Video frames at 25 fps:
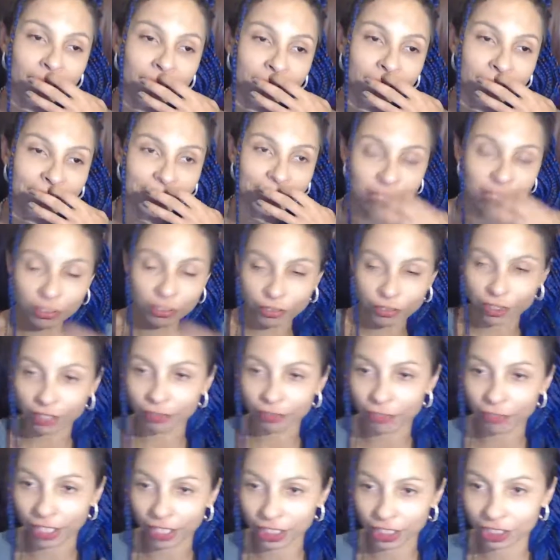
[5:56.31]
the introverted
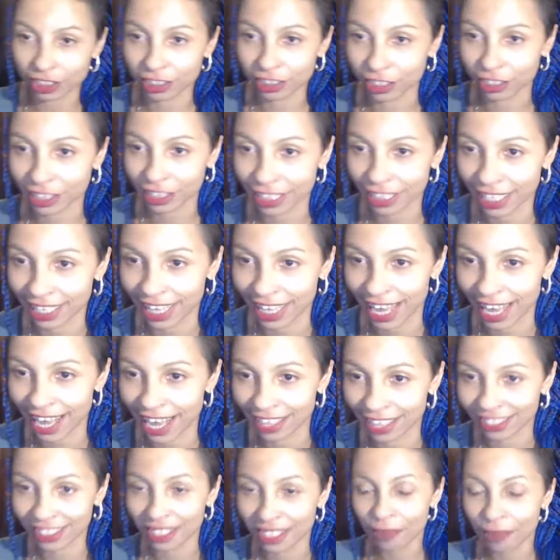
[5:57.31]
functions, on the other
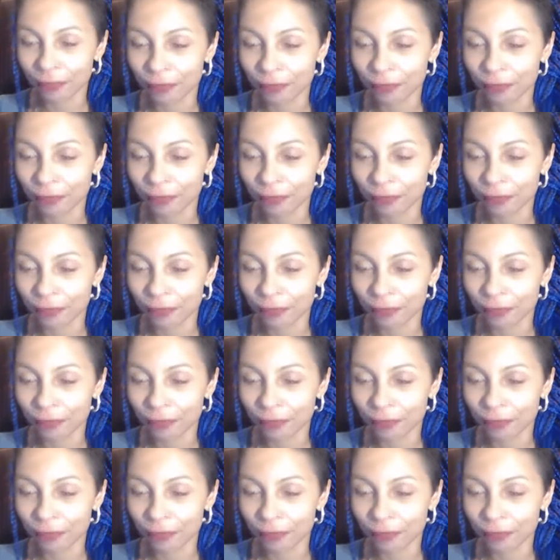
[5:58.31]
hand,